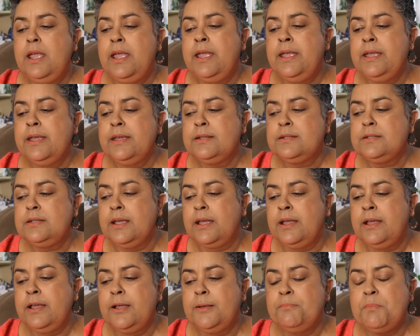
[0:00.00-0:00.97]
and
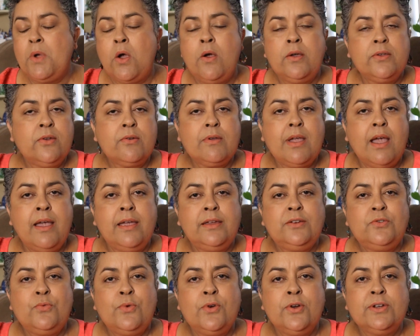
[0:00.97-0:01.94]
um, all your
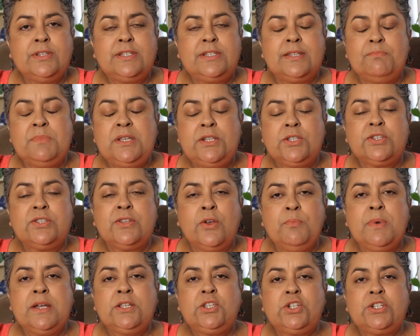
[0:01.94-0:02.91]
kind words. It means so
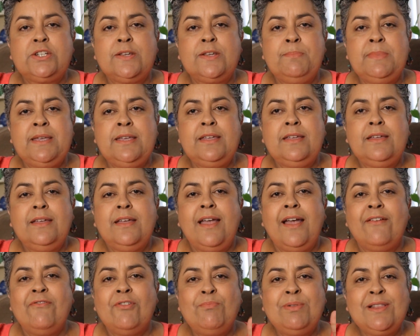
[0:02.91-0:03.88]
much to me.
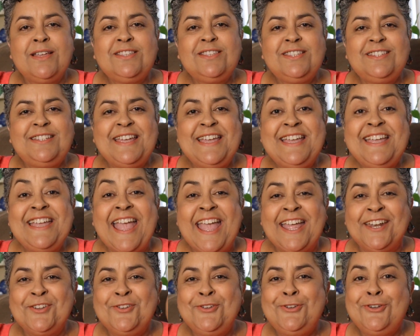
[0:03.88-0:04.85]
Have a blessed day
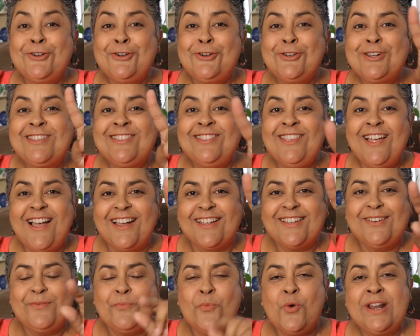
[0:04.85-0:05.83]
and good luck.
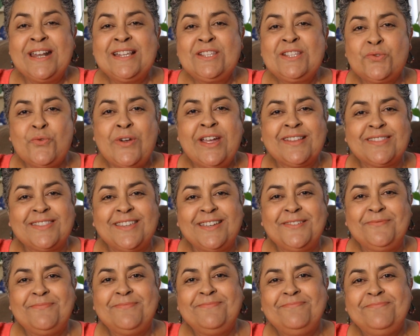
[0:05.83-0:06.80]
Buena suerte.
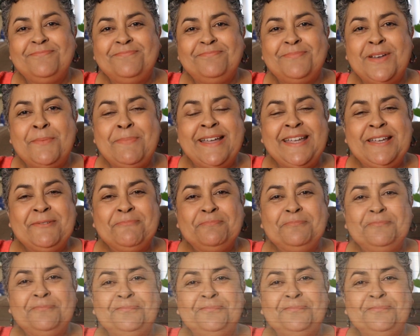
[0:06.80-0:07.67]
Bye-bye.